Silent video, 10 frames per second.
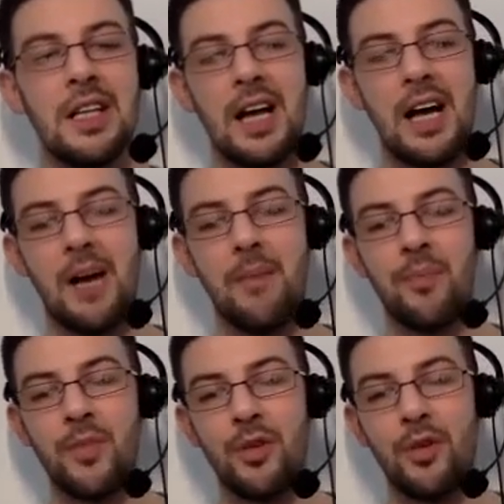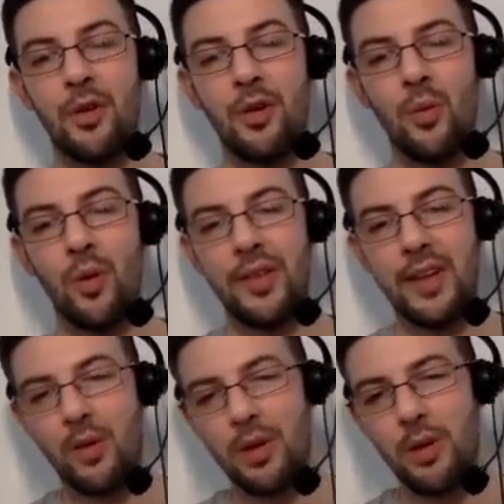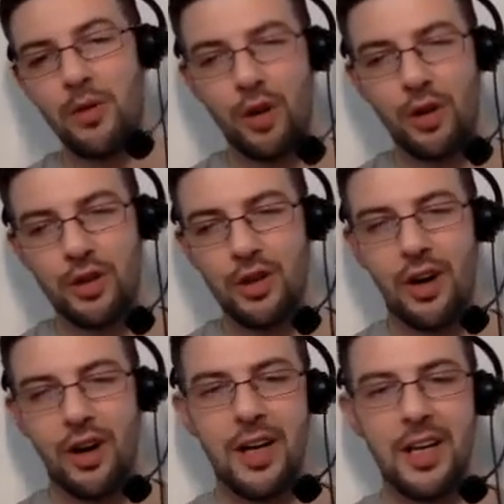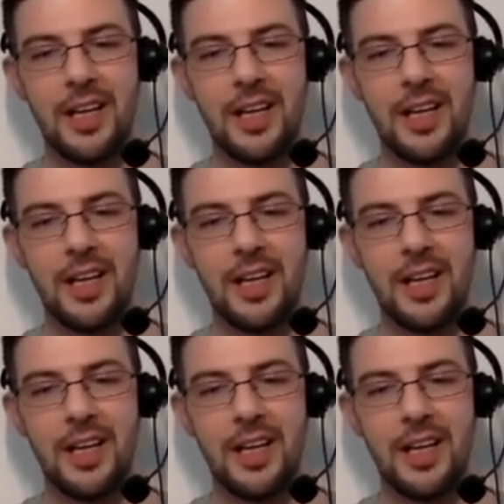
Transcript: Um, One thing I want to move on to now